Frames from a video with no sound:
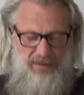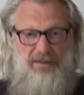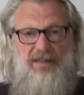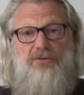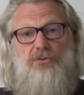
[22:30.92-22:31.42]

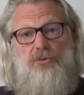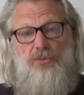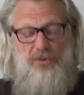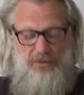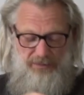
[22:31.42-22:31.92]
Next to the
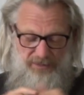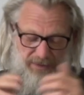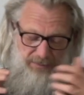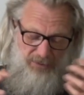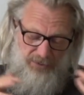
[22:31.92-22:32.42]
work of
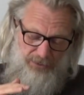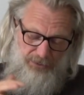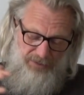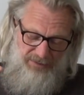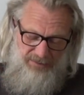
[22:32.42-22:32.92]
Lynn
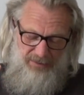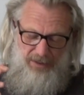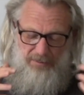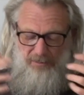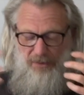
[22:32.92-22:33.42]
Margulis,
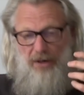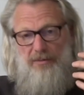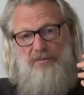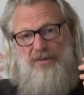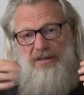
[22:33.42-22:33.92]

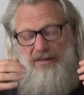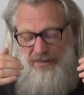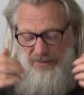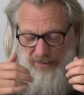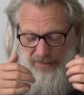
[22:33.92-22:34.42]
Barbara
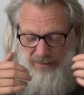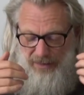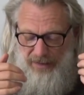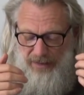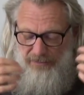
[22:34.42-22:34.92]
McClintock and
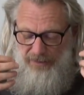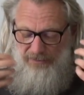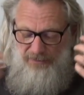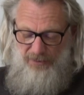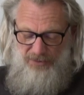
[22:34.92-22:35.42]
Evelyn
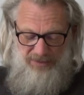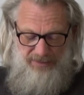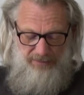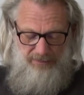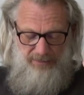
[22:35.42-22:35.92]
Fox
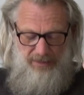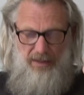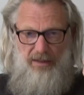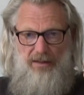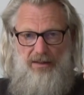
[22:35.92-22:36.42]
Keller,
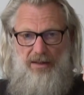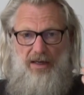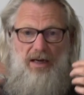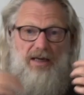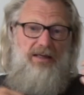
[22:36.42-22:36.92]

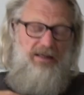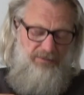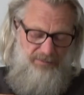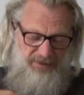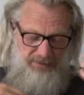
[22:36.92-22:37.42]
I
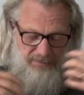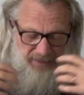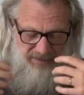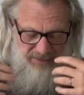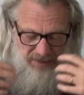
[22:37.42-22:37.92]
have been
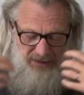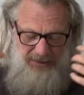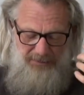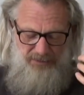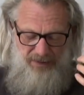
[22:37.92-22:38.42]
much
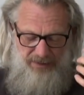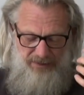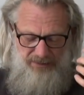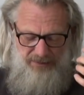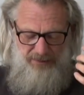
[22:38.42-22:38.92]

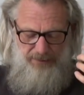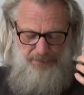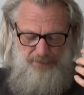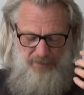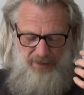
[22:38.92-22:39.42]
inspired
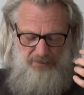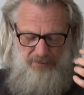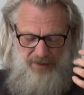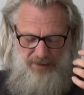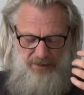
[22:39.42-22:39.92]

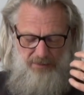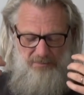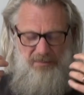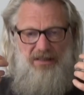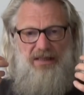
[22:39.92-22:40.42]
by
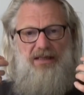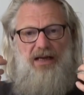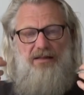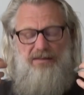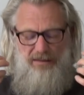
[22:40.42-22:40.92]

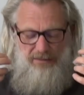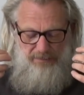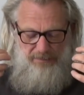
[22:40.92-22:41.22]
Minakata